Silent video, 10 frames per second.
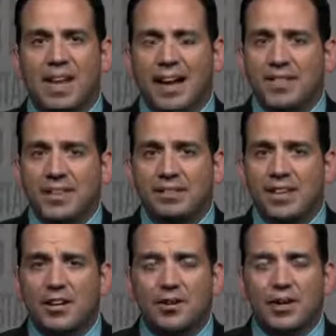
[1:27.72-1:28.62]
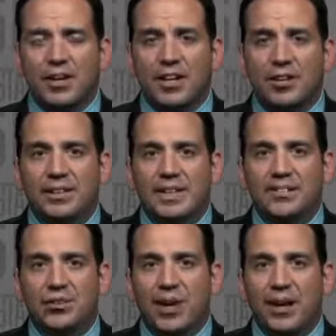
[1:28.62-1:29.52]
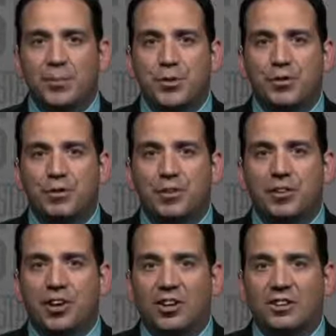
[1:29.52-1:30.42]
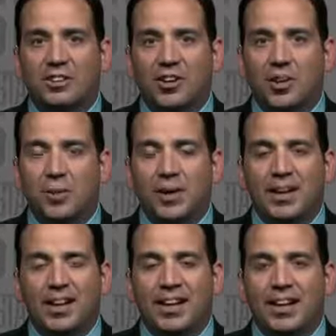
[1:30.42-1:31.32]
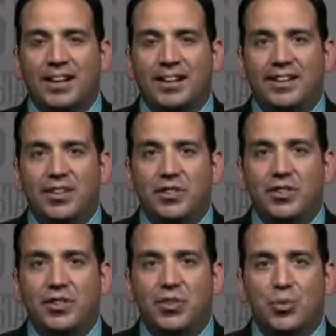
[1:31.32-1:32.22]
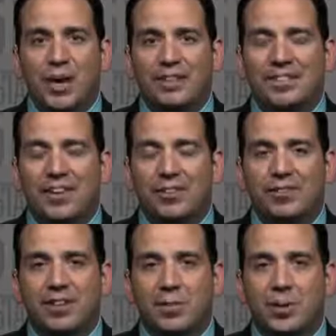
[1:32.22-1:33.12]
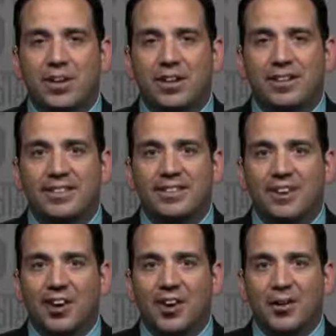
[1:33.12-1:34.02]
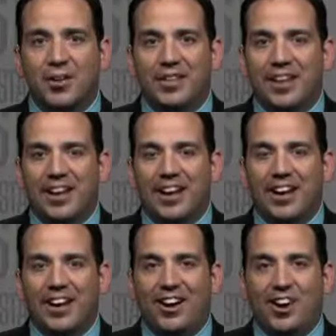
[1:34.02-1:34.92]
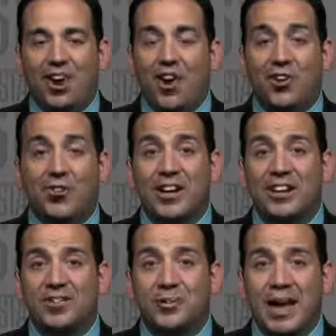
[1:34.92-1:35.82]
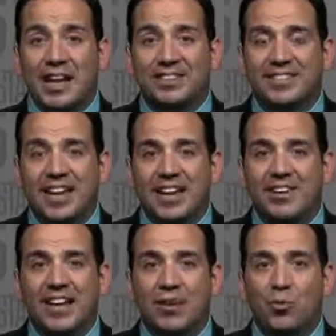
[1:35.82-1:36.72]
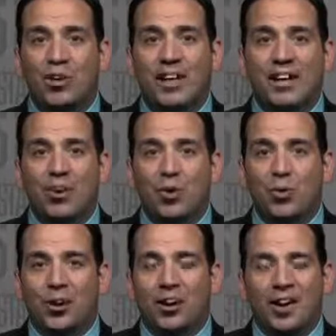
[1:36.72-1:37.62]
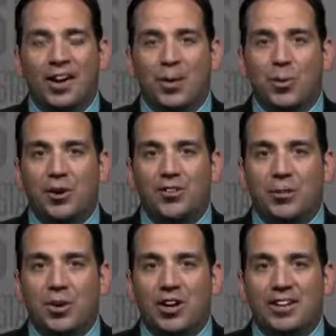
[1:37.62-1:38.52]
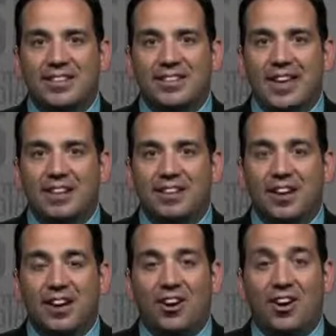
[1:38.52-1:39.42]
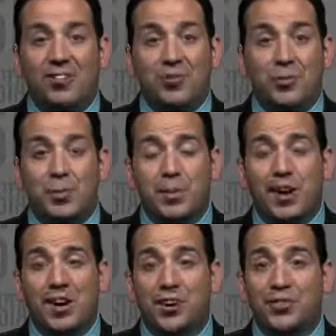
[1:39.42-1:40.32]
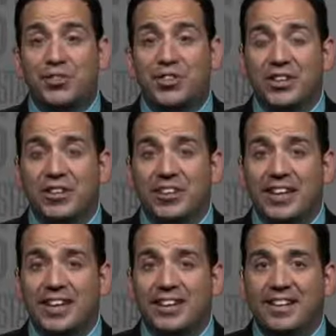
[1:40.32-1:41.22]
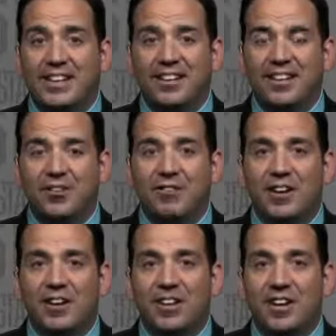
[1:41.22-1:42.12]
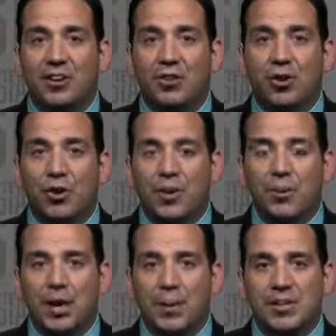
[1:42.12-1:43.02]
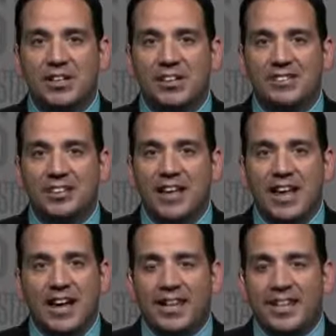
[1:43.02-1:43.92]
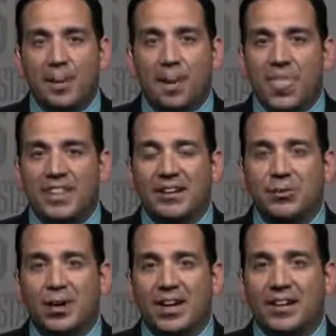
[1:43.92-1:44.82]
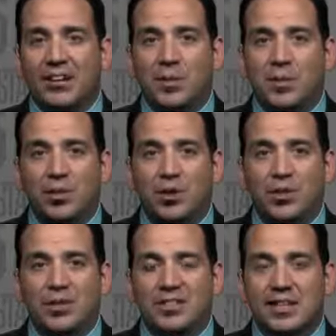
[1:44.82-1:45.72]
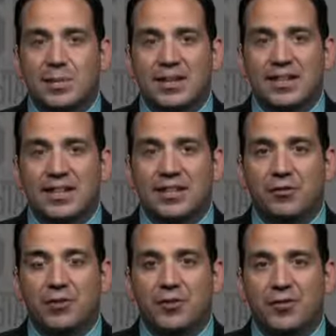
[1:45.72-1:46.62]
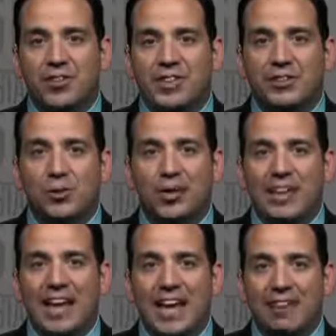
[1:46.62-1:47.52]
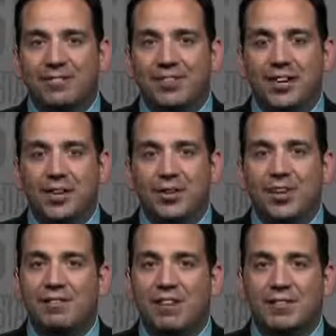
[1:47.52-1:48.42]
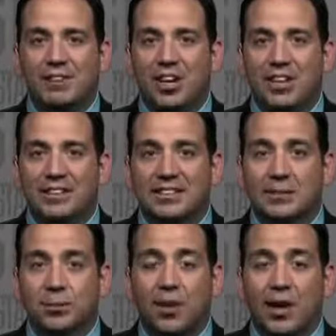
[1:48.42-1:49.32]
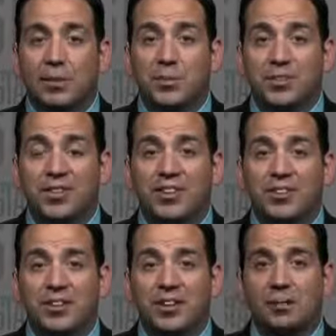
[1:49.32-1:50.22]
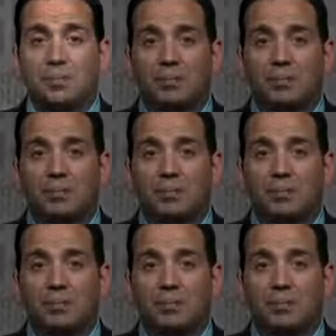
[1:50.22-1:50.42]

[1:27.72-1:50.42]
I think so. You know, it's the right move for the long term. You know, the U.S., other developed markets are. Our credit is maxed out and we're getting older. Emerging markets have a lot of room to borrow still, and you know, a very young growing population. I think that's where economic growth is going to be in the future. That's where they have to go, even if it causes some problems in the near term.